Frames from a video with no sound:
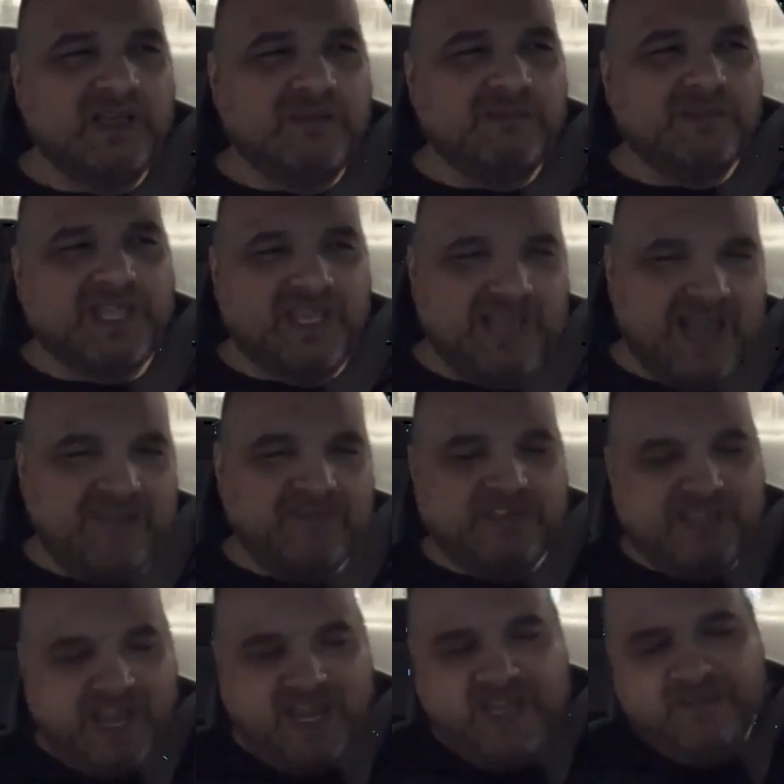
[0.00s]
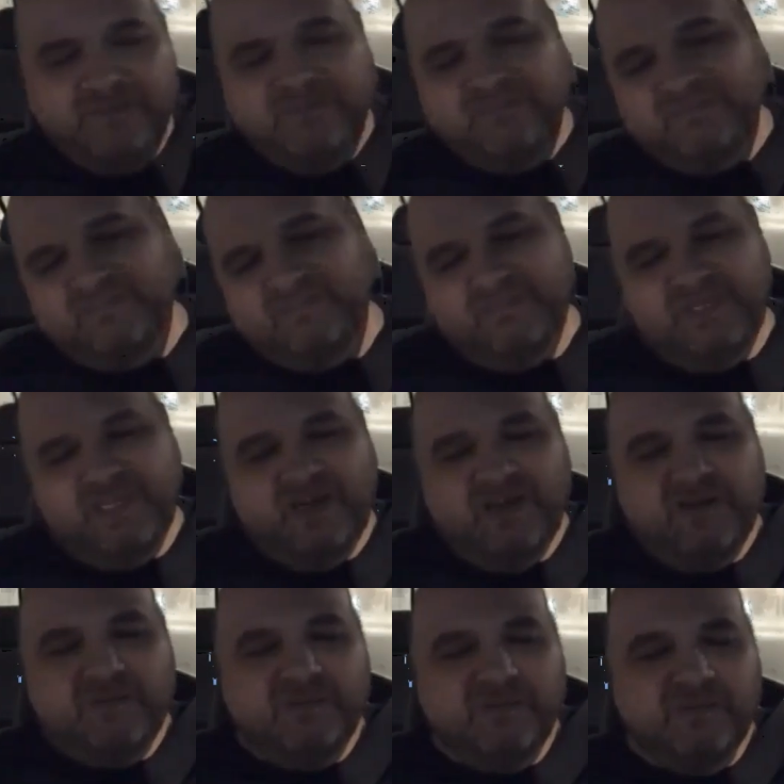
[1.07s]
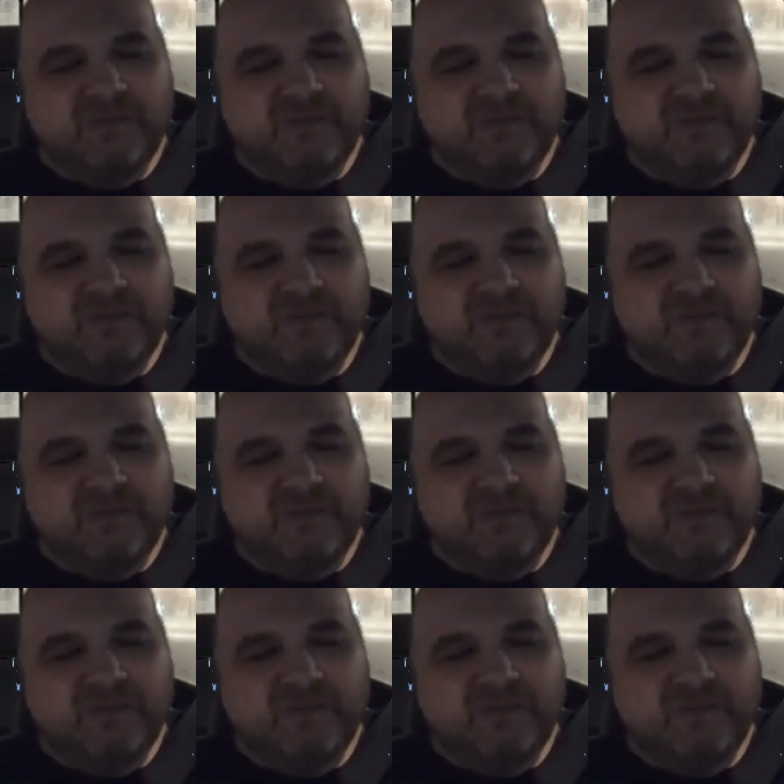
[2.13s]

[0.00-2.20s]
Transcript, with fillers: But then after time, you know, um,